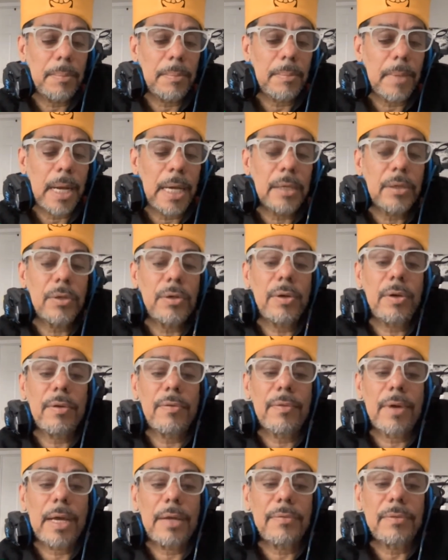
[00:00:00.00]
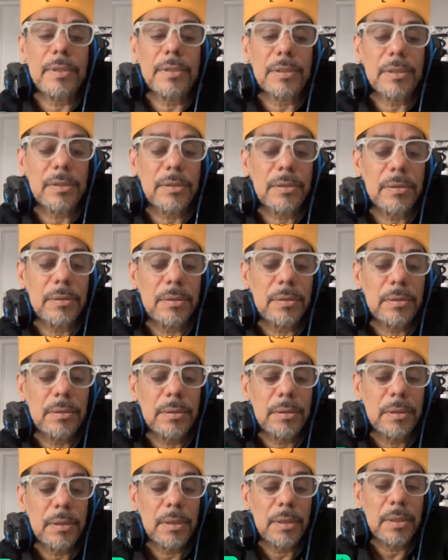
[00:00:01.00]
I don't know if I just
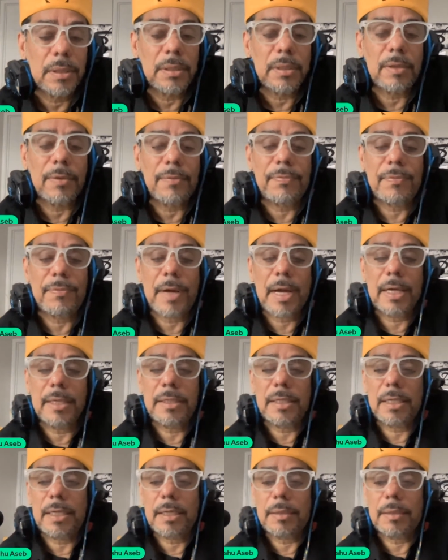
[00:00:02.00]
defined it